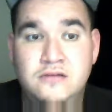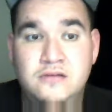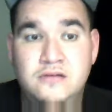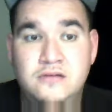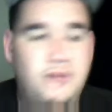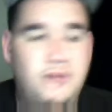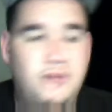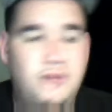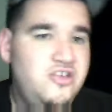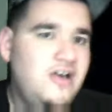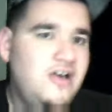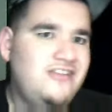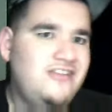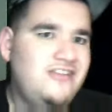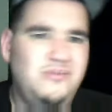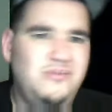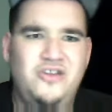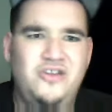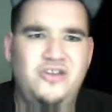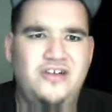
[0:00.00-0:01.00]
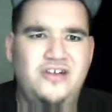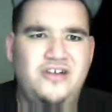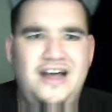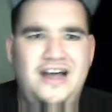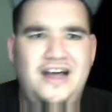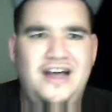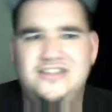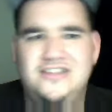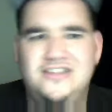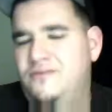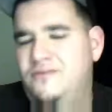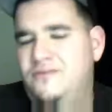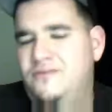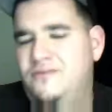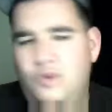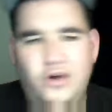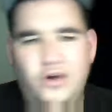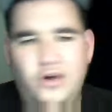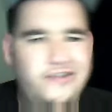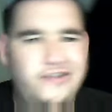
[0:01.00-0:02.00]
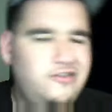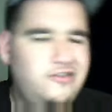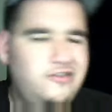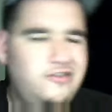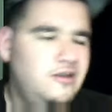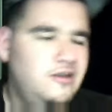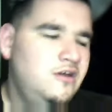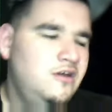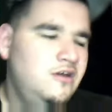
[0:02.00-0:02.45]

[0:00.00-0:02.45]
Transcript: I mean, you got some other guys like The Voice.